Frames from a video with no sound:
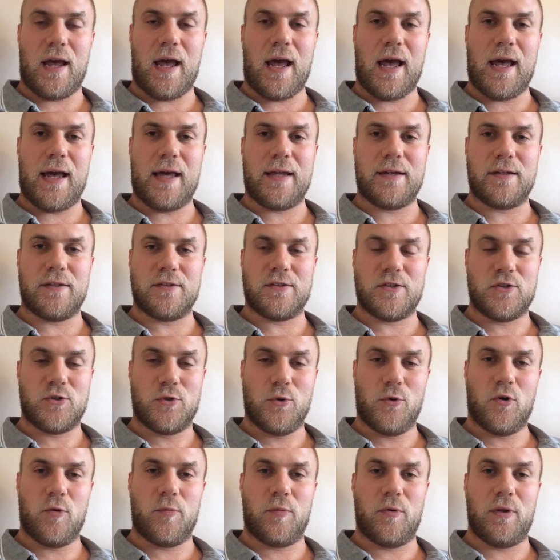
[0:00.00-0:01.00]
and as
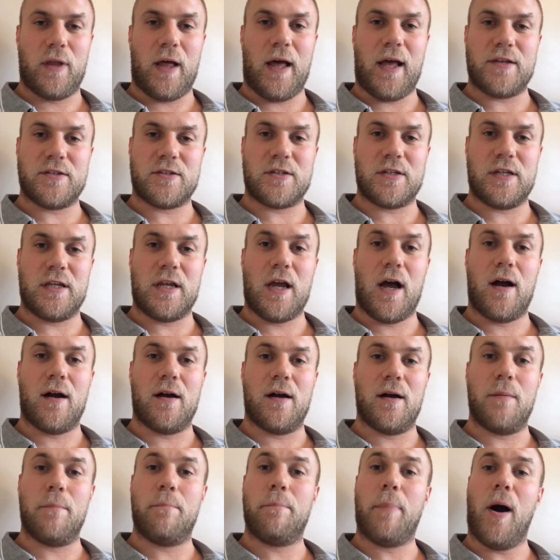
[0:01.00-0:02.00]
adorable as
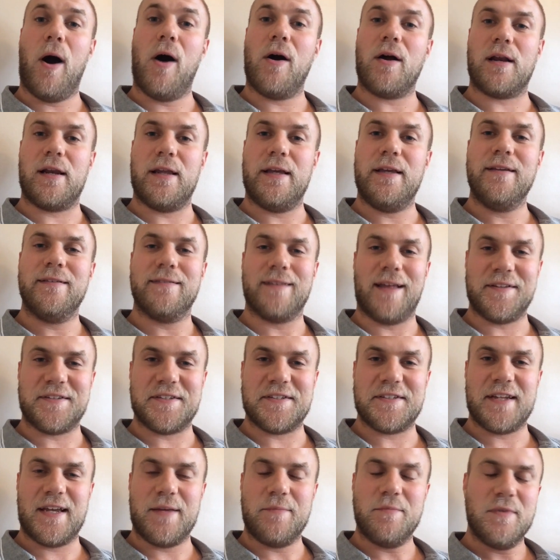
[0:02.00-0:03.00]
young Barkley, that's
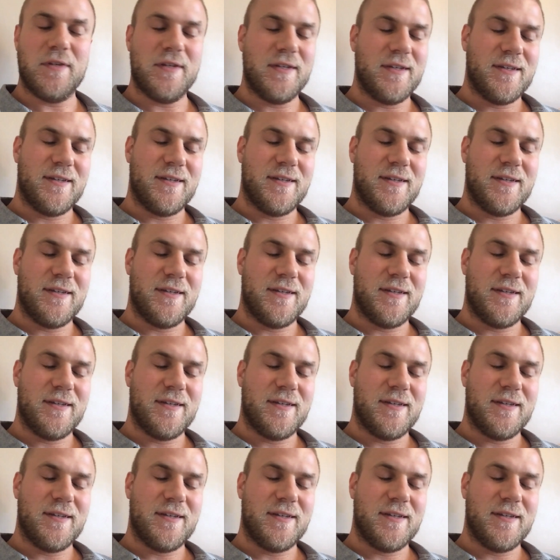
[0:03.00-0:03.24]
his name,